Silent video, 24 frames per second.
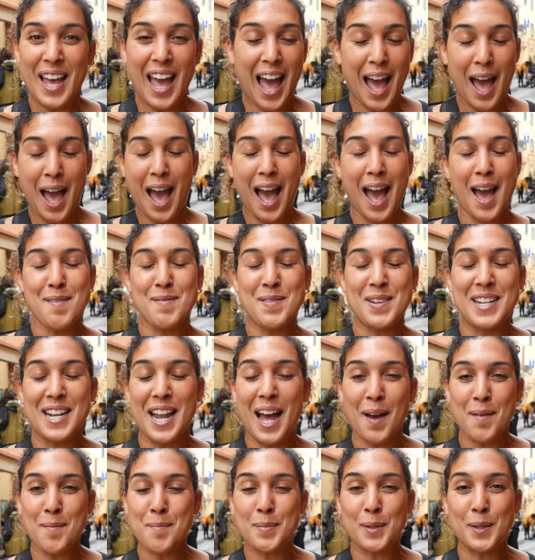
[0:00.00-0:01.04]
I mean,
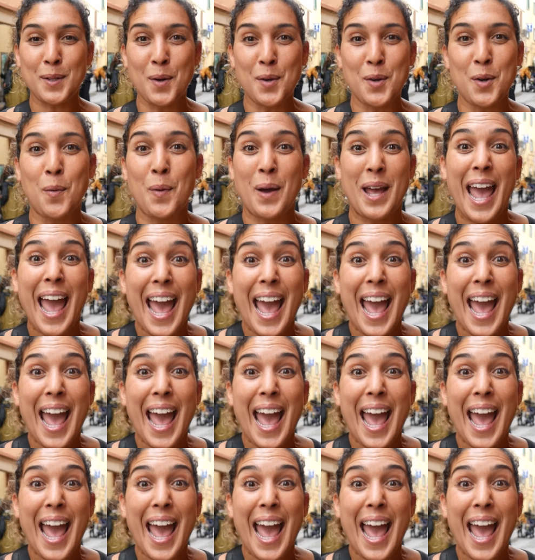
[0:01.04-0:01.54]
I'm blown away.